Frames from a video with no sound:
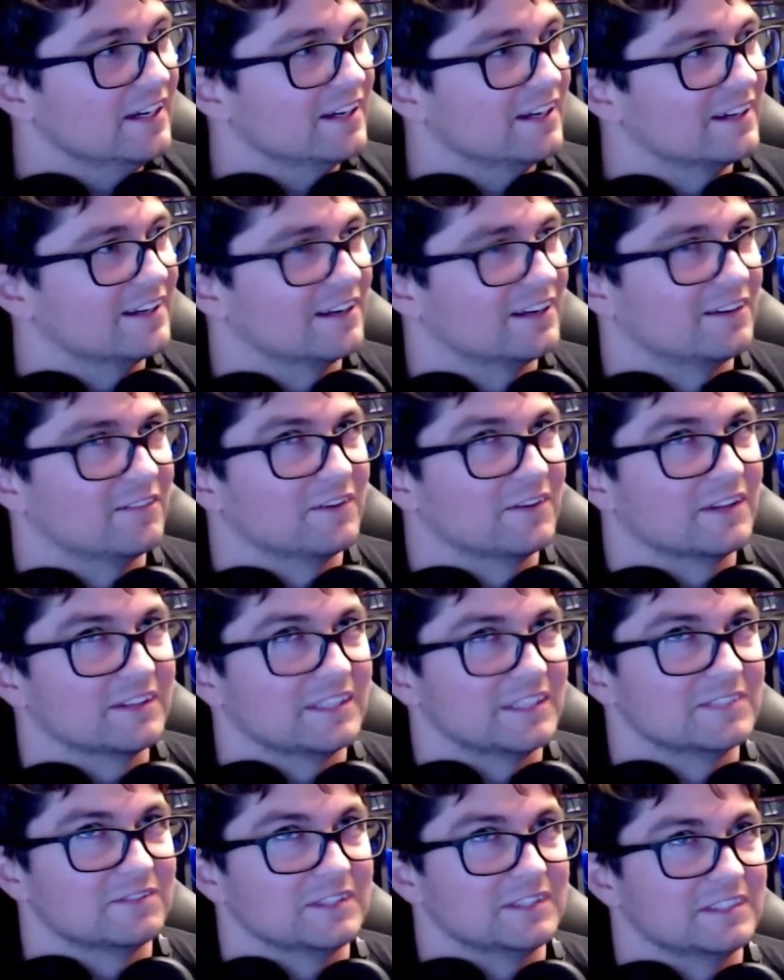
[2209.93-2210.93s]
You know, one of the
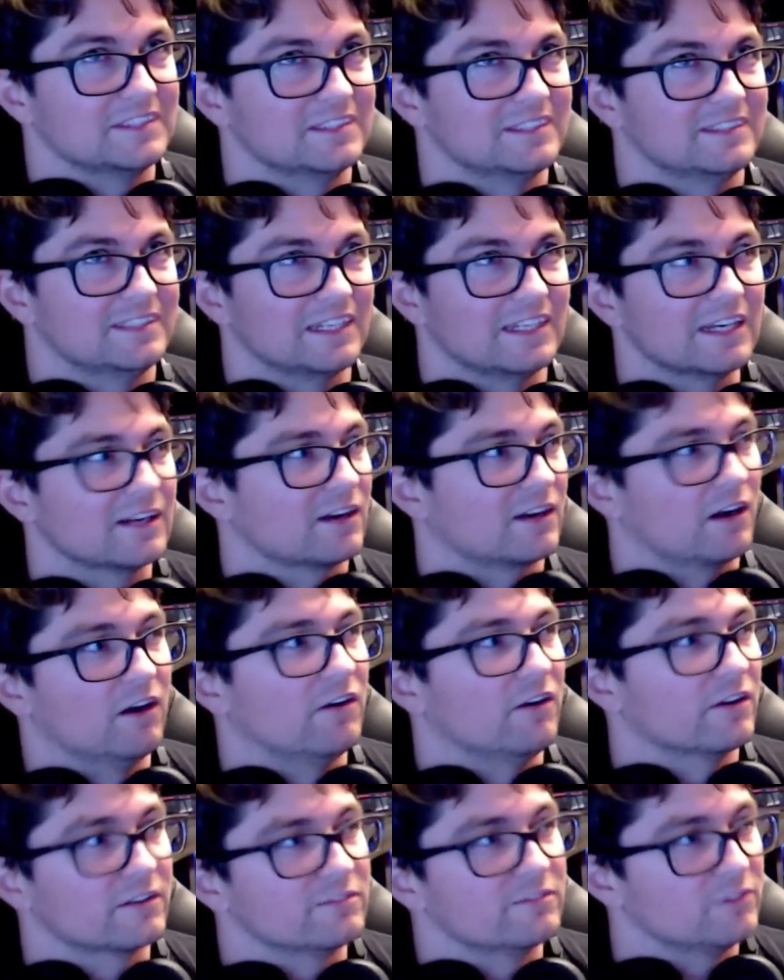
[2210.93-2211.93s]
things we didn't
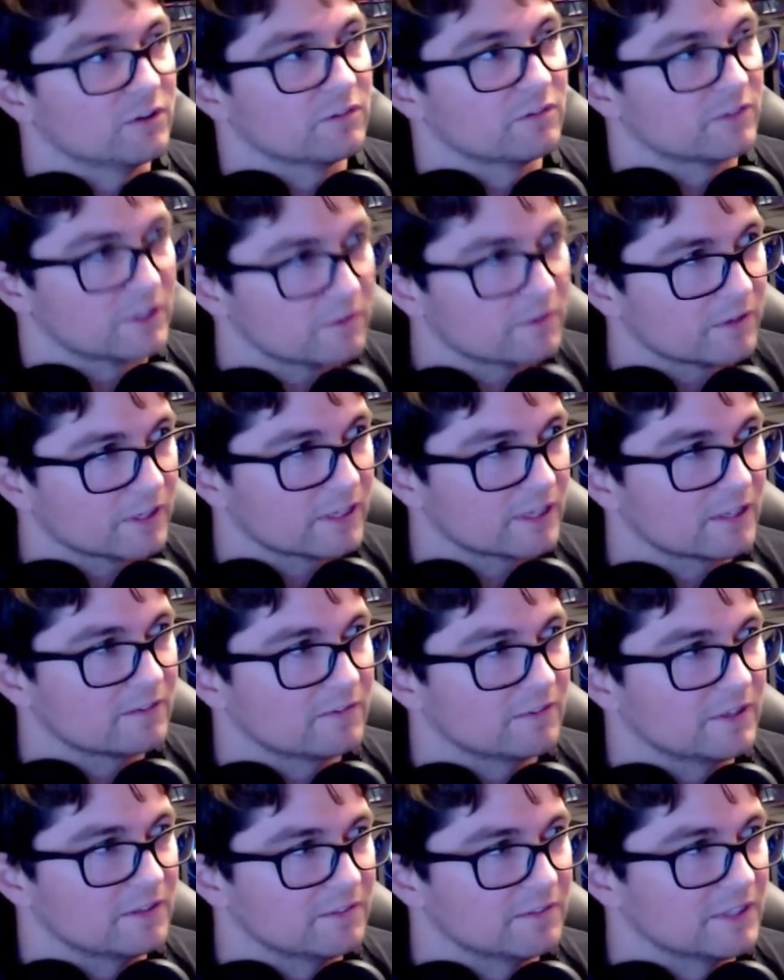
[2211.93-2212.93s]
call it a full rework.
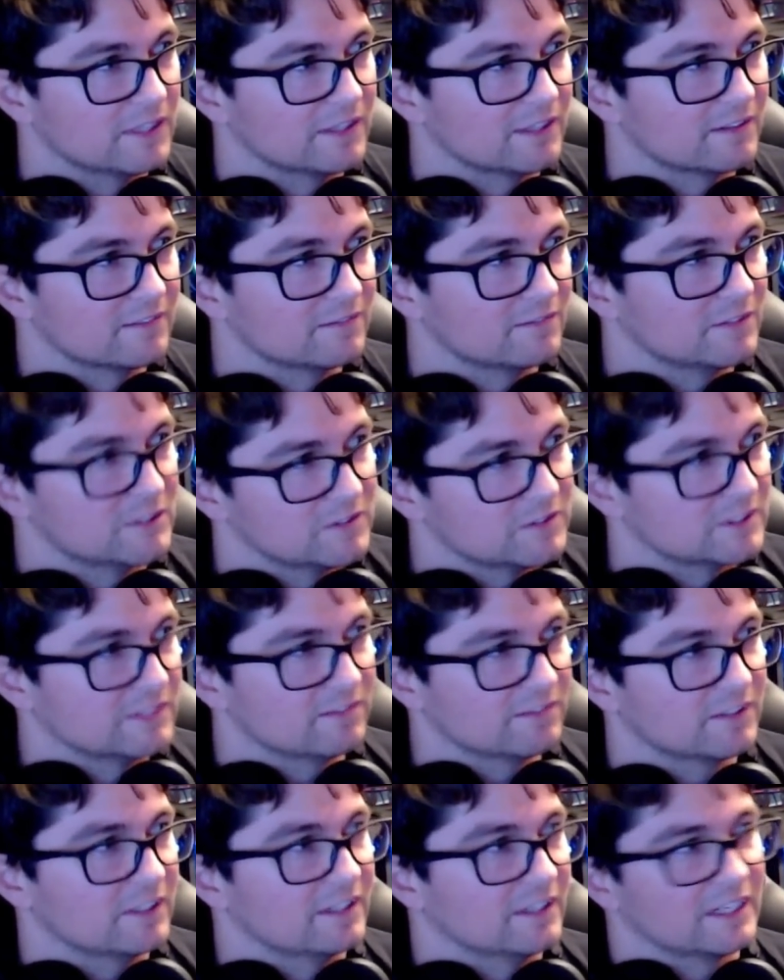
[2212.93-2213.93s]
We
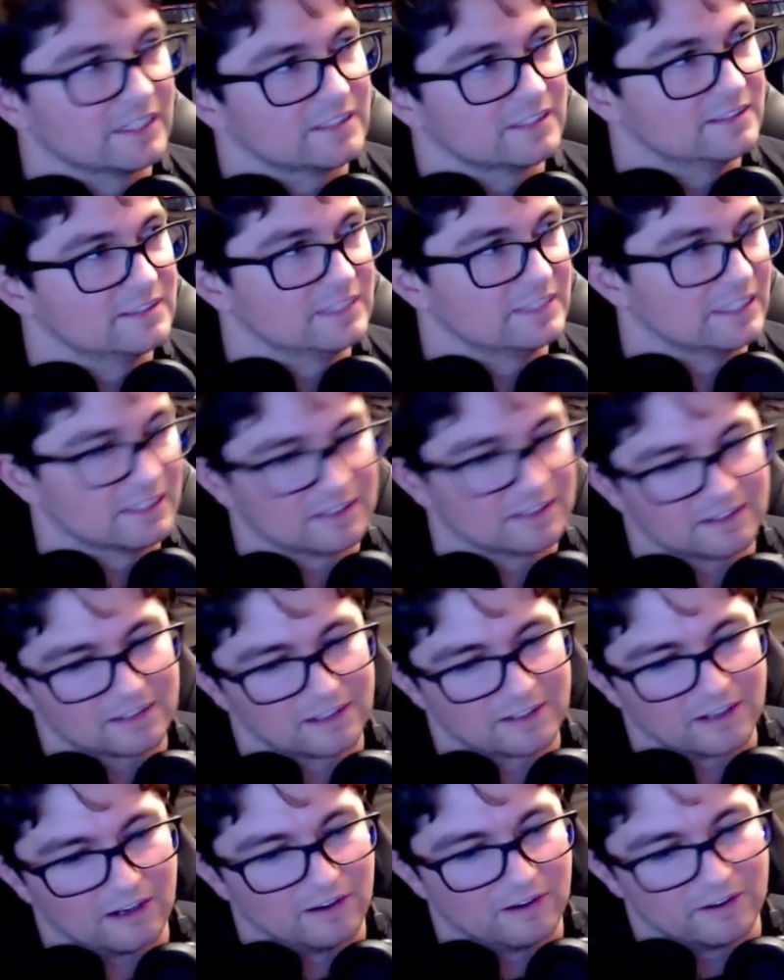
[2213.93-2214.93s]
specifically like didn't
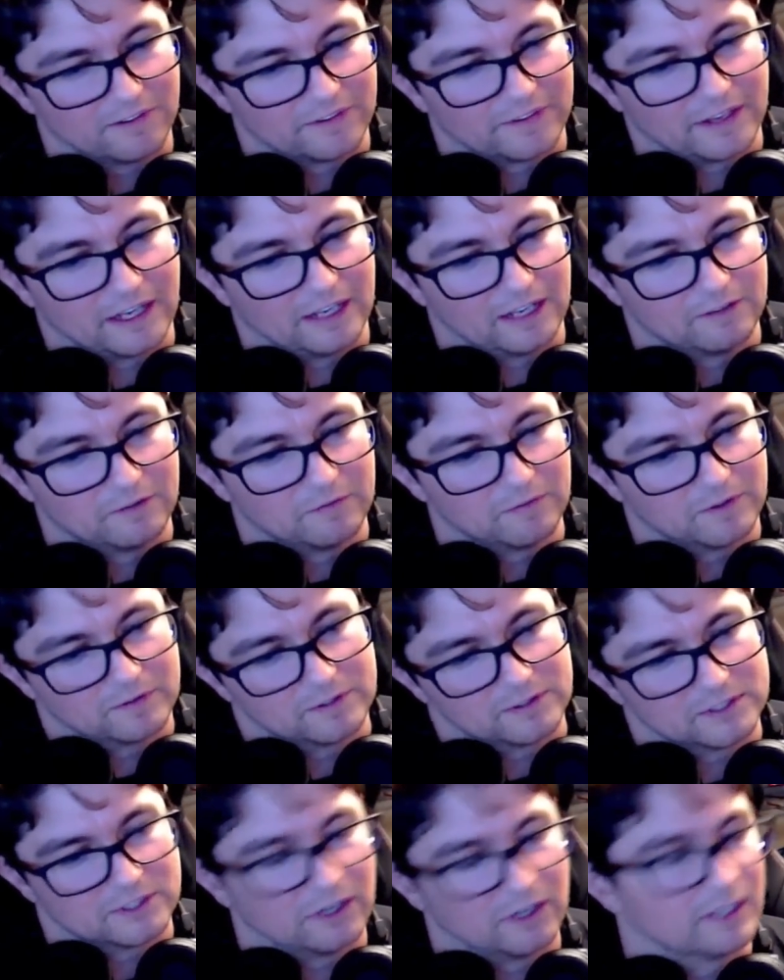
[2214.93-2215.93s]
call it that when we
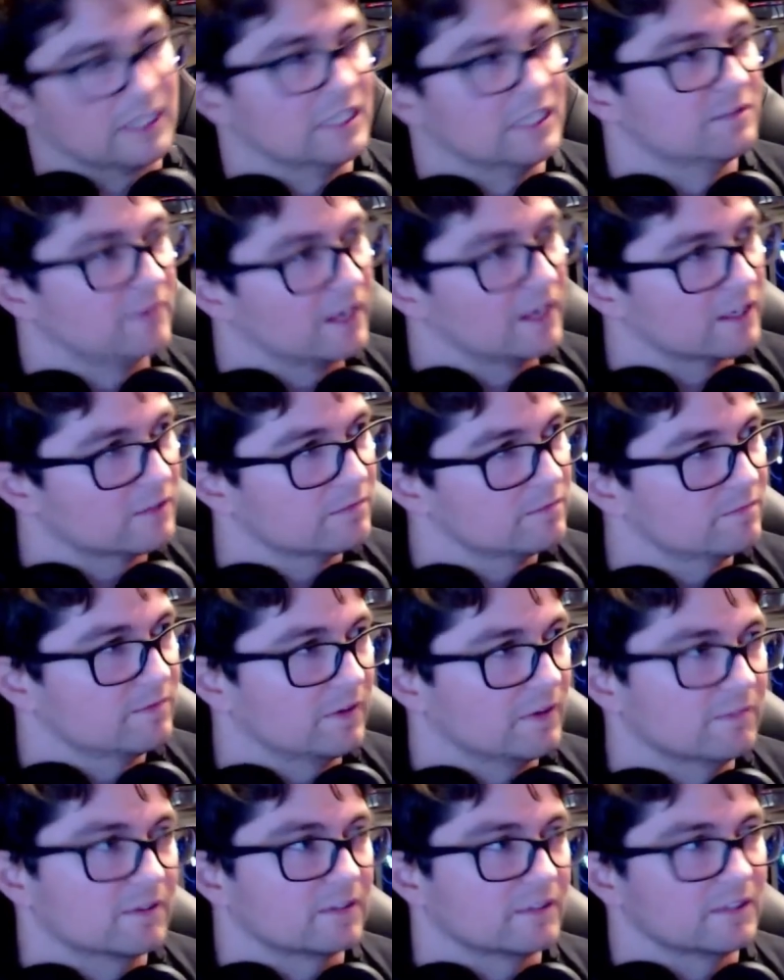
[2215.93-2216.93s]
were talking about it
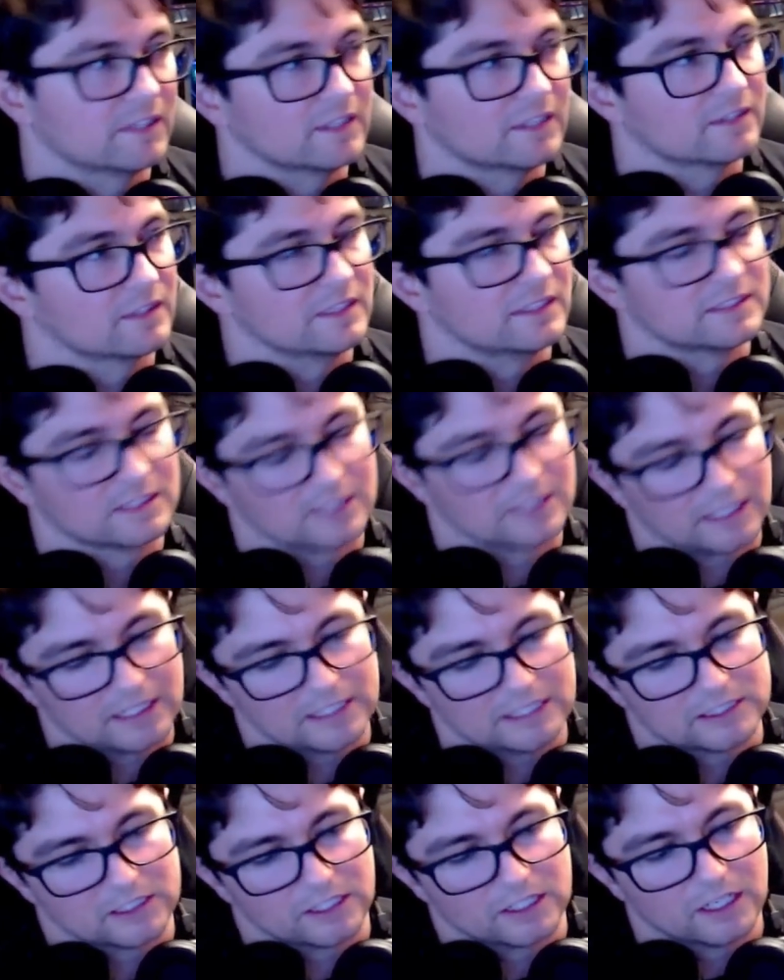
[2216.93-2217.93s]
publicly and things of that
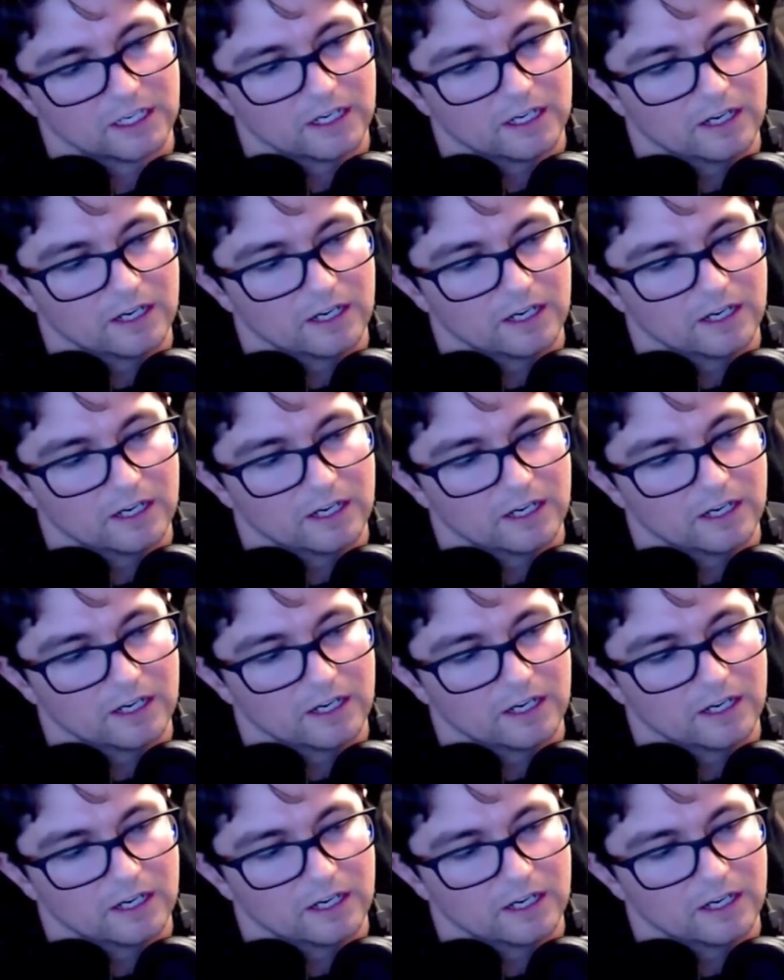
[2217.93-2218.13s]
nature.